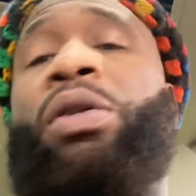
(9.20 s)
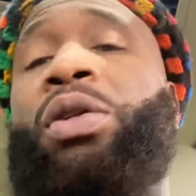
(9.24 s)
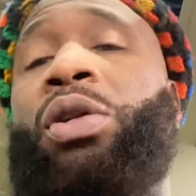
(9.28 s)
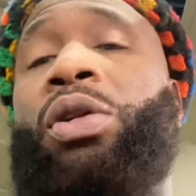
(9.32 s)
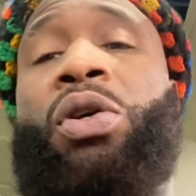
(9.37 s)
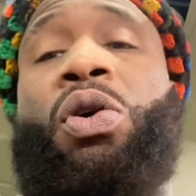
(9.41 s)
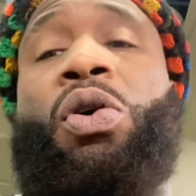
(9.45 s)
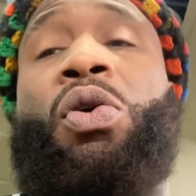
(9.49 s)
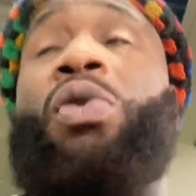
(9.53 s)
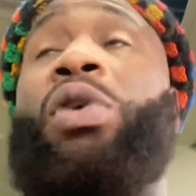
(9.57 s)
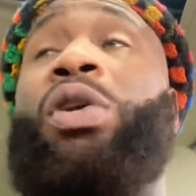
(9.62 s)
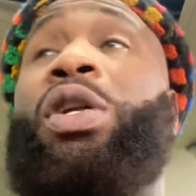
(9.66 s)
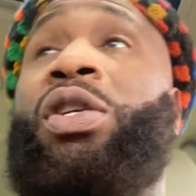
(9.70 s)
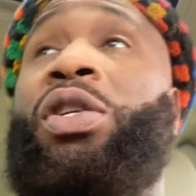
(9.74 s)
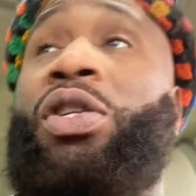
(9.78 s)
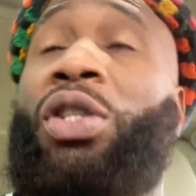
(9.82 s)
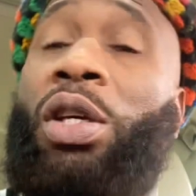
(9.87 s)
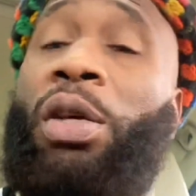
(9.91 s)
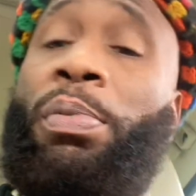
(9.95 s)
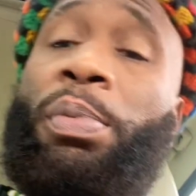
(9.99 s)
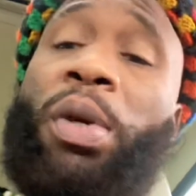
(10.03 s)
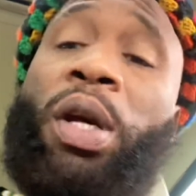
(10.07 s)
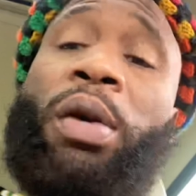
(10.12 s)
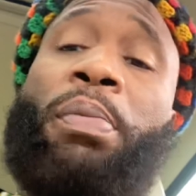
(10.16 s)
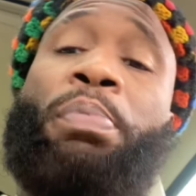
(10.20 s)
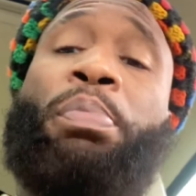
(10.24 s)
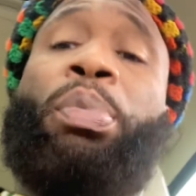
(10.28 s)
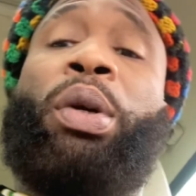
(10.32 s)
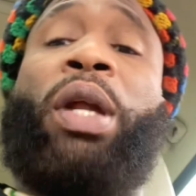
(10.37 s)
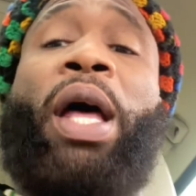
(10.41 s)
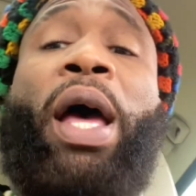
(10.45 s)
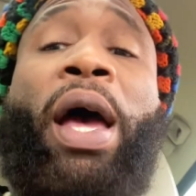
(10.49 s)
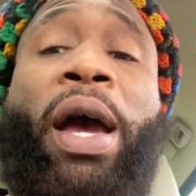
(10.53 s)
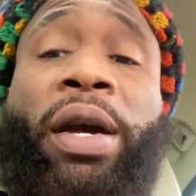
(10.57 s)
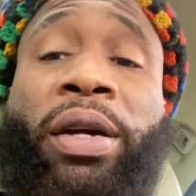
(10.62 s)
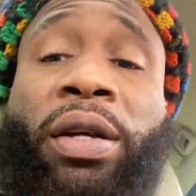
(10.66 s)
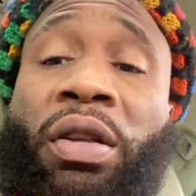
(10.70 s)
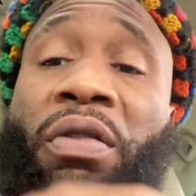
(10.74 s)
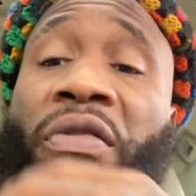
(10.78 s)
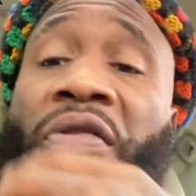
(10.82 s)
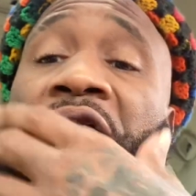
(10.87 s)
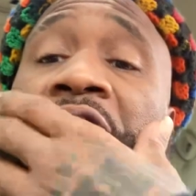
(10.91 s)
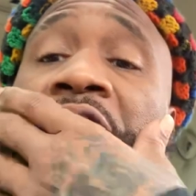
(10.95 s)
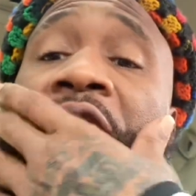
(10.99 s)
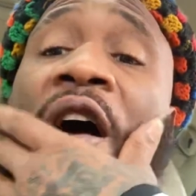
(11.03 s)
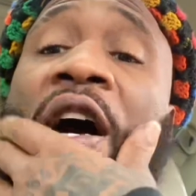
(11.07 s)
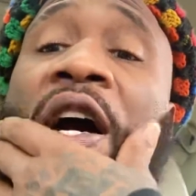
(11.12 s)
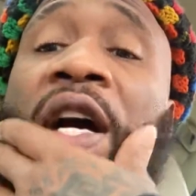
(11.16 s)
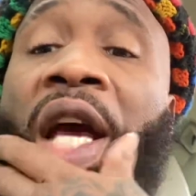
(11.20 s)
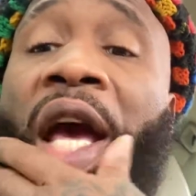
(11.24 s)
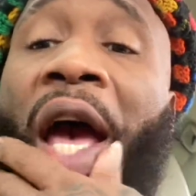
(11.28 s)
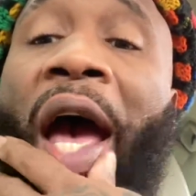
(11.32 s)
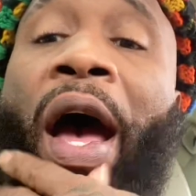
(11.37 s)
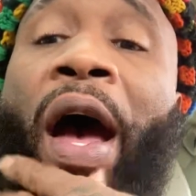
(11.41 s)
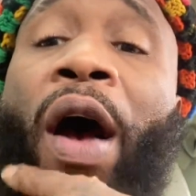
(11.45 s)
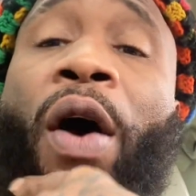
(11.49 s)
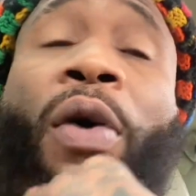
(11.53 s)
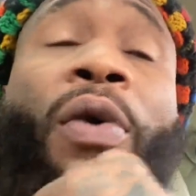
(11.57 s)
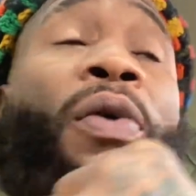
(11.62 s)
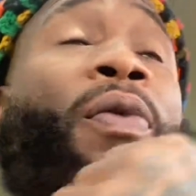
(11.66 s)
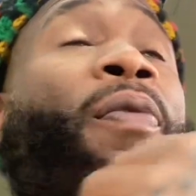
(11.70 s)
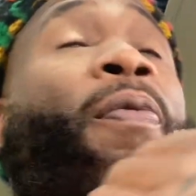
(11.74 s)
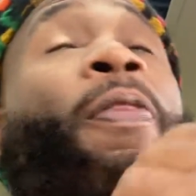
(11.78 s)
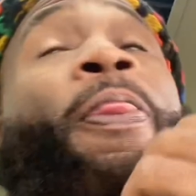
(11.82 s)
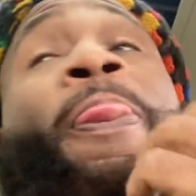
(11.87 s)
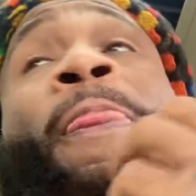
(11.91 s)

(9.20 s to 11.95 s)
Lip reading: to go in the gym and black the fuck out.